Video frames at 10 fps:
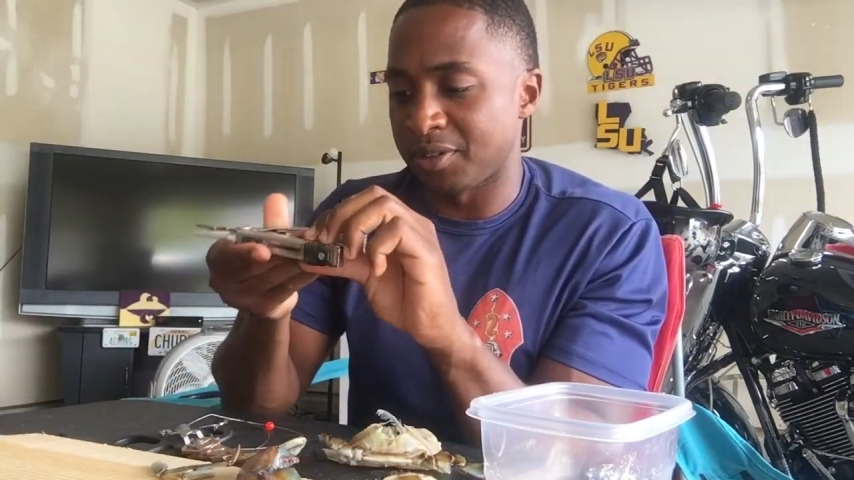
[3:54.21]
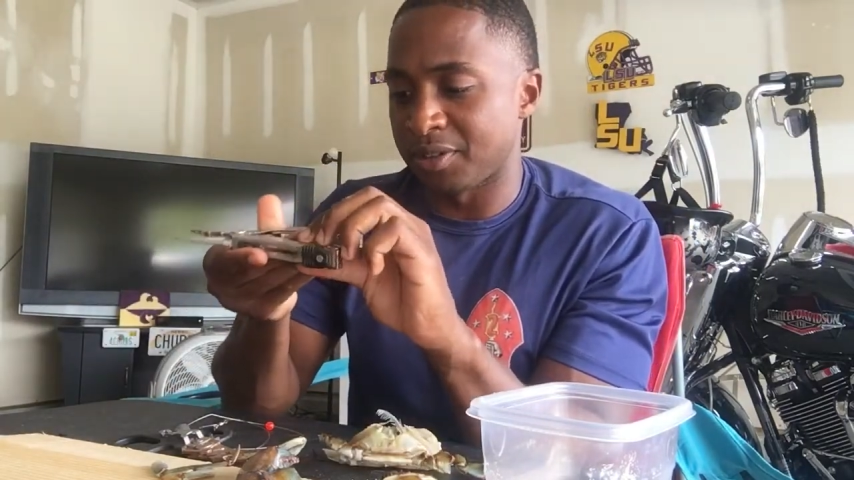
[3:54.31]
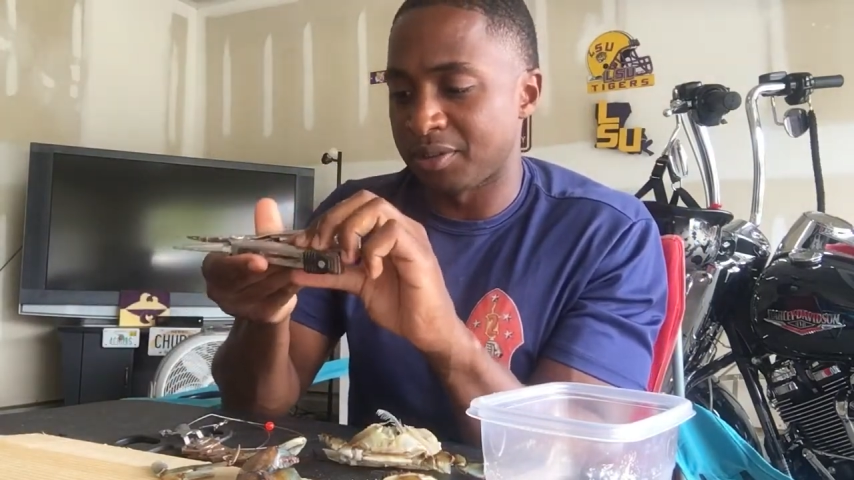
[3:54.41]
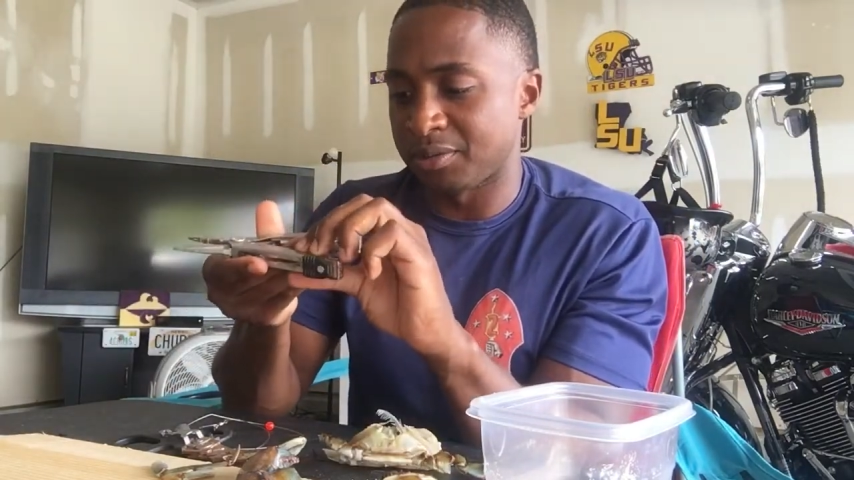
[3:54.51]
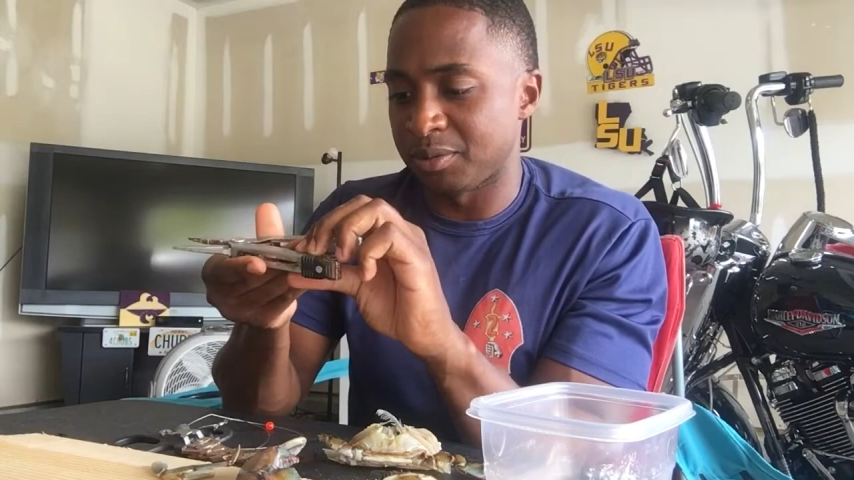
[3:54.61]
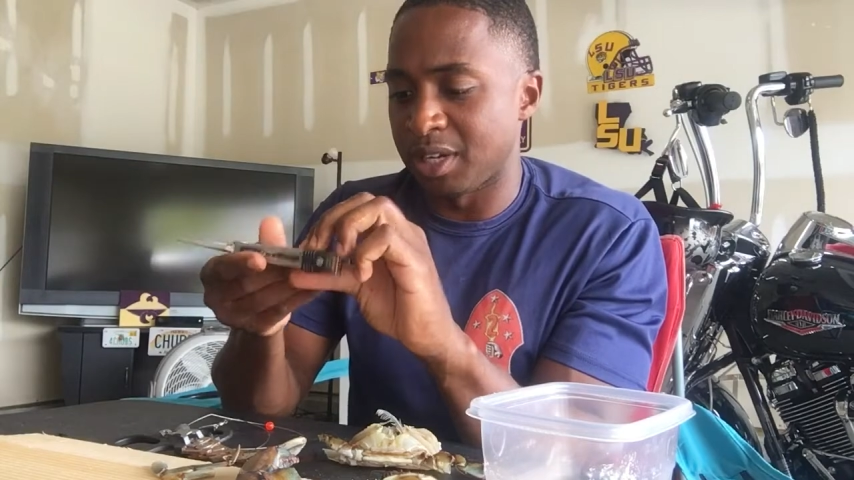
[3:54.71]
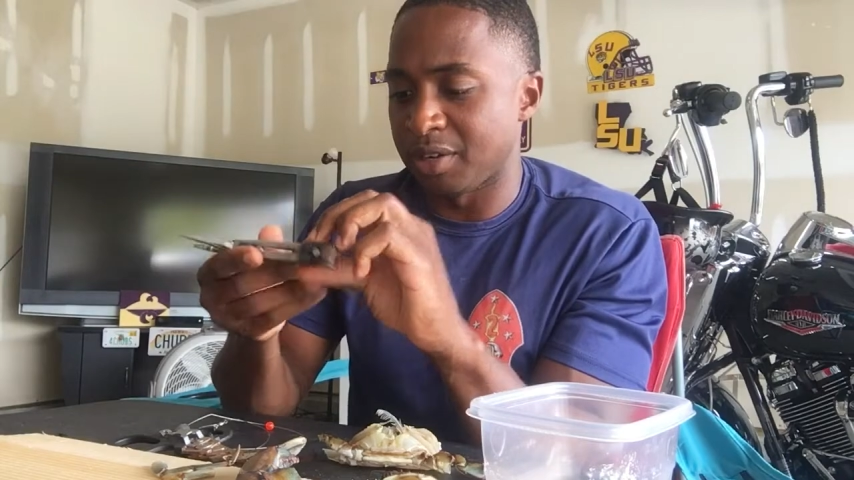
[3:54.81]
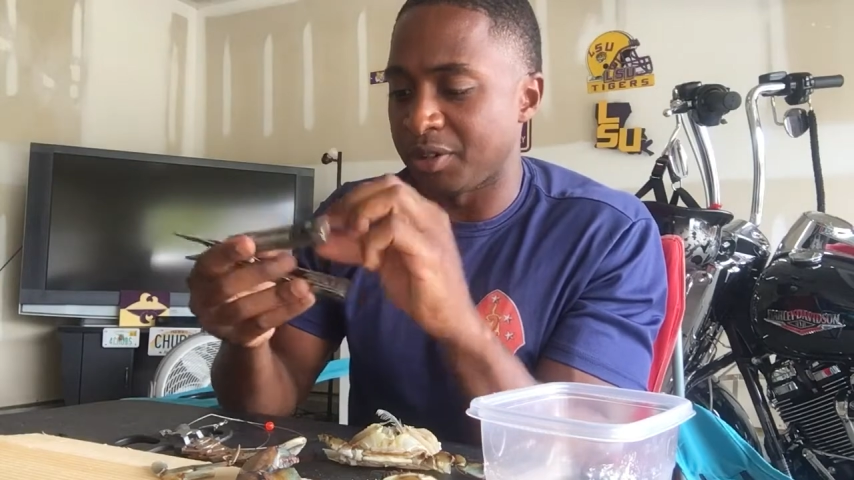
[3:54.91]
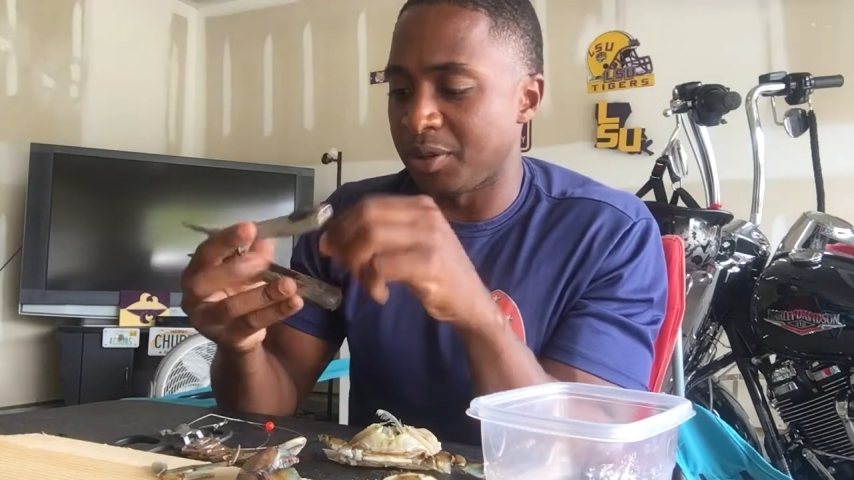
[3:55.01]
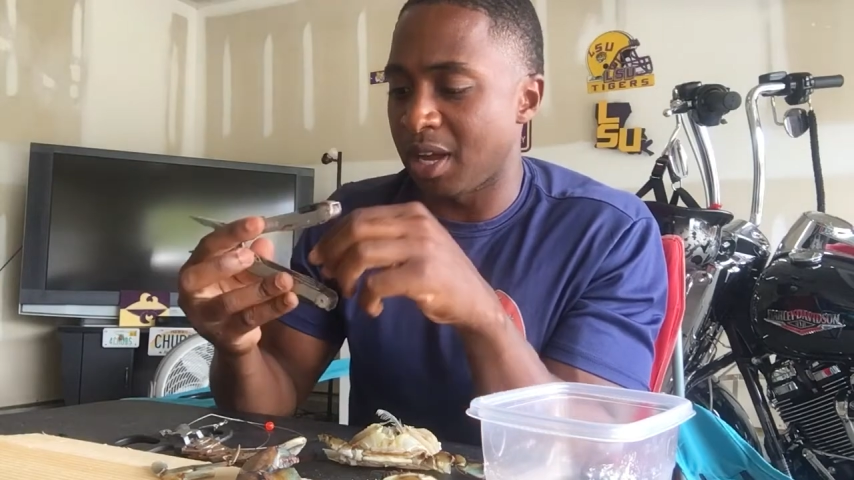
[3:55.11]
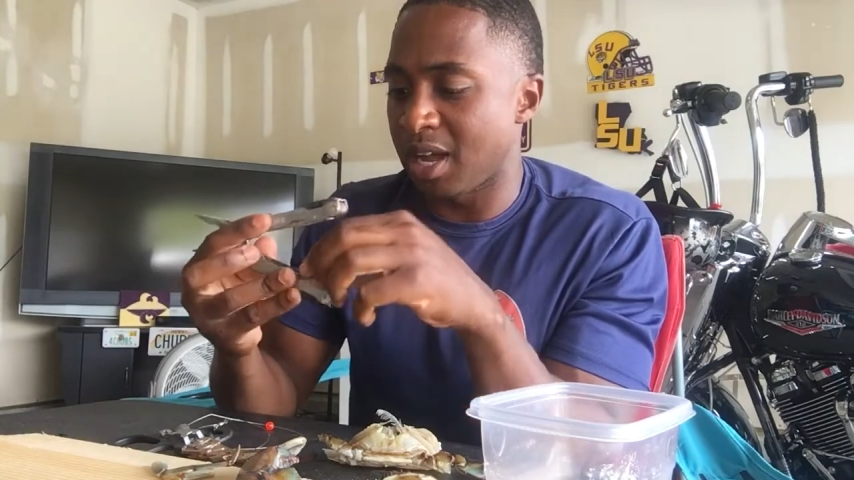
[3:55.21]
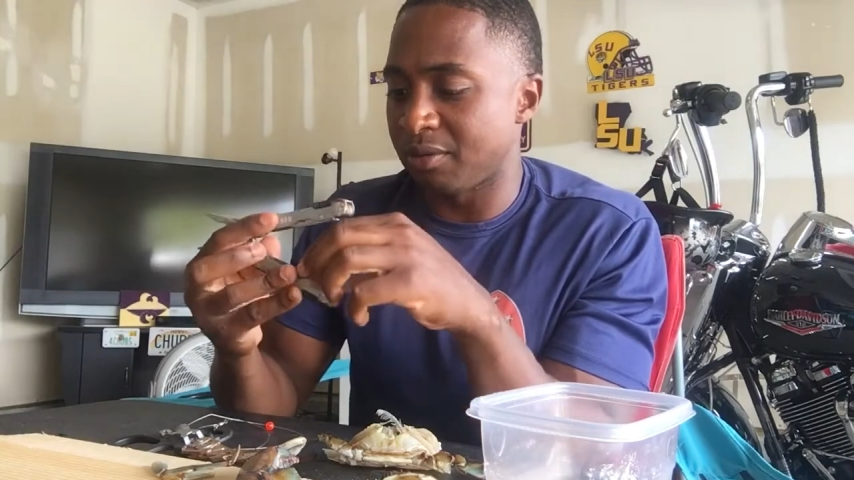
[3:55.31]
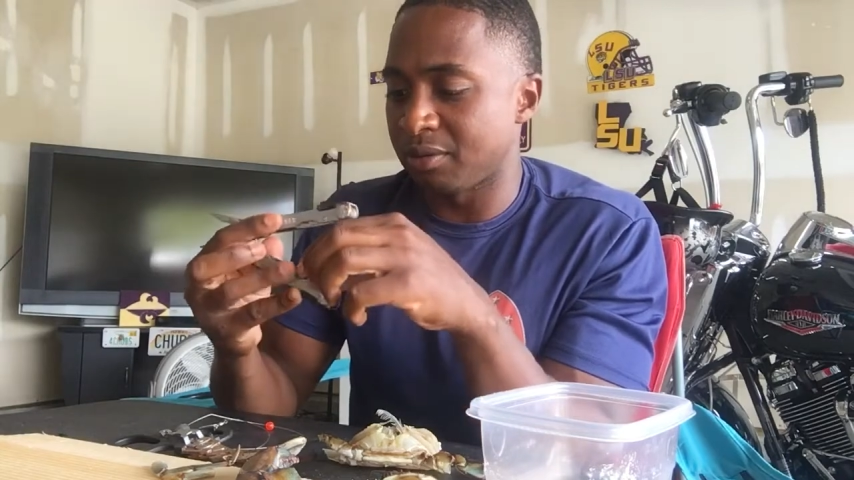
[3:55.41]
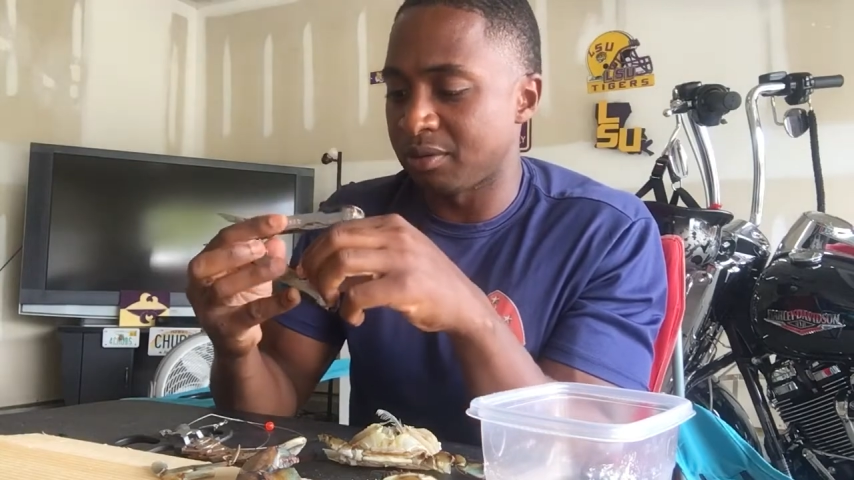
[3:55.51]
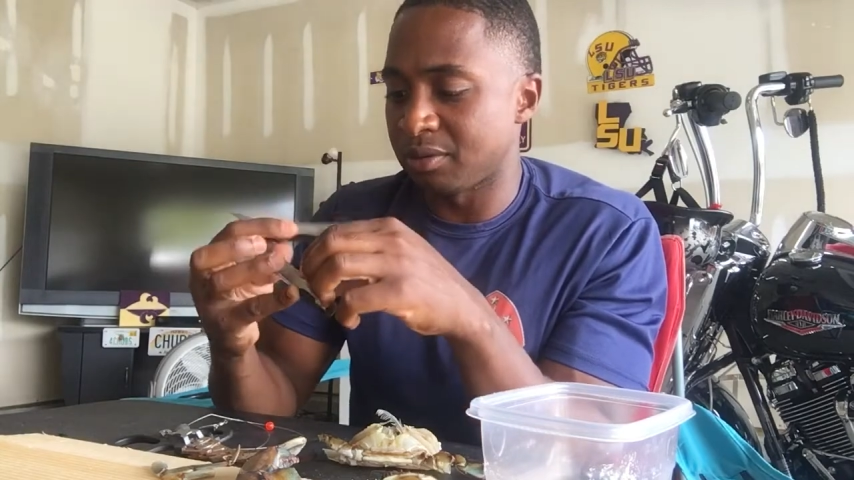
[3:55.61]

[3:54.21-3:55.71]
or whatever you have.